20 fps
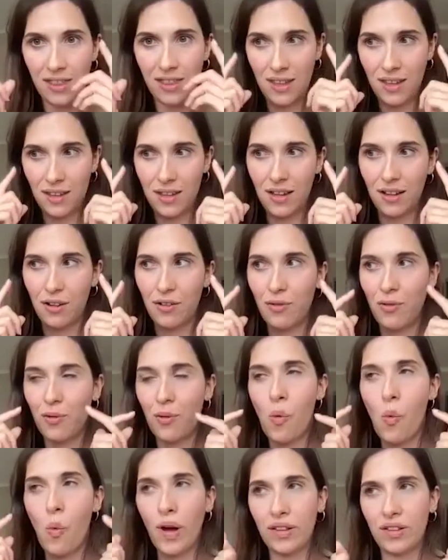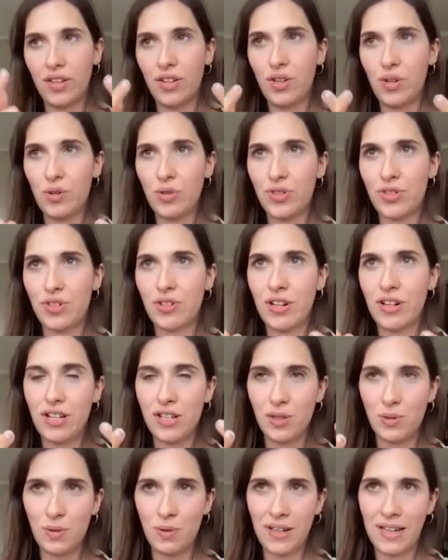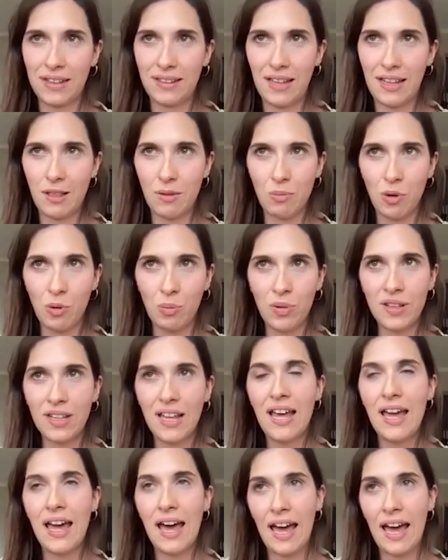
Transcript: thinking of what the user is doing at that moment,